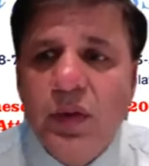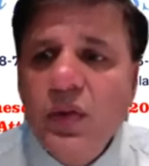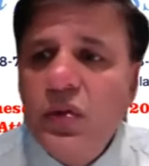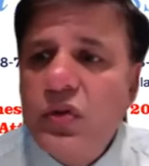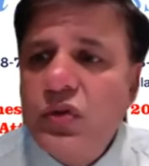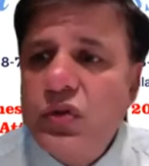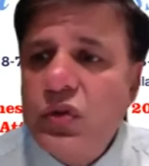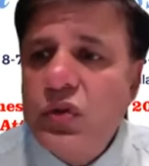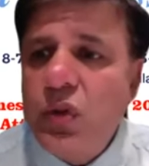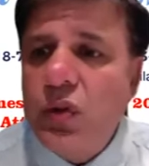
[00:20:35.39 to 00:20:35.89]

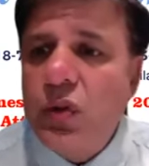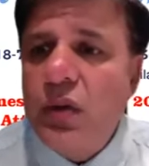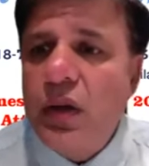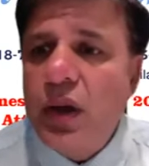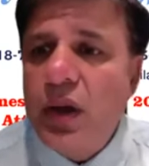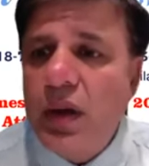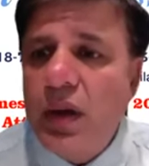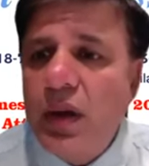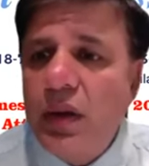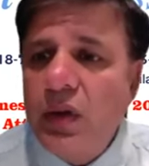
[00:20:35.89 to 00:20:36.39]
So
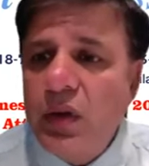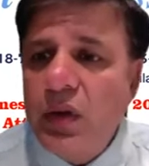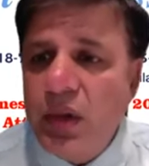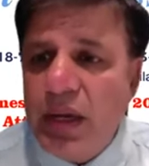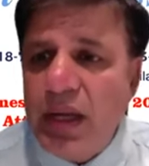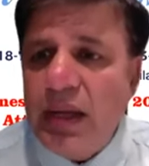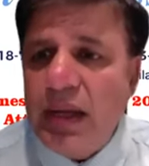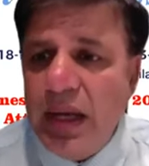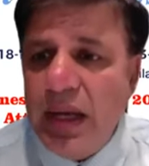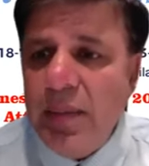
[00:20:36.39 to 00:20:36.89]
you
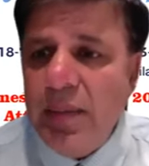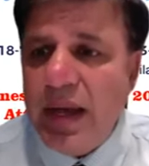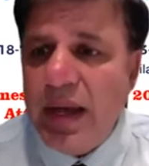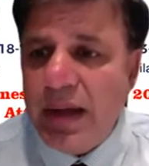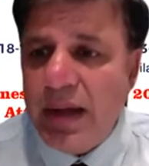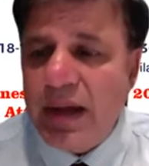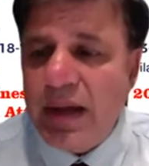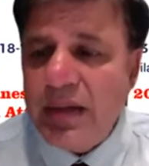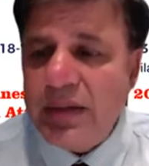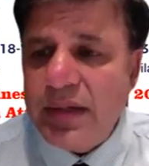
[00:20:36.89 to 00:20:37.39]
can email
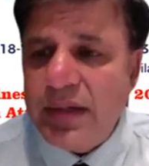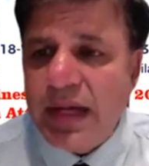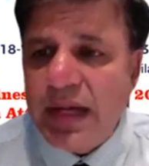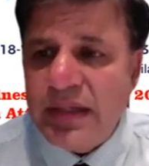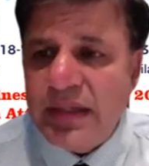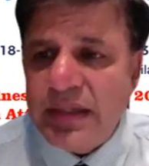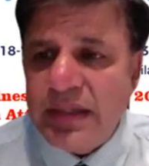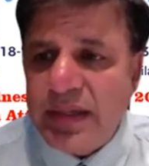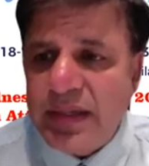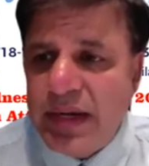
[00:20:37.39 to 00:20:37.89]
us, as
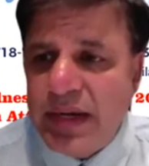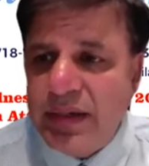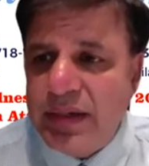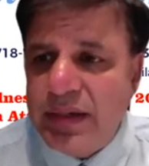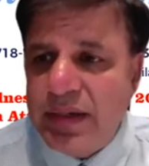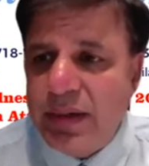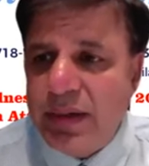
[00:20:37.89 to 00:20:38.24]
I said,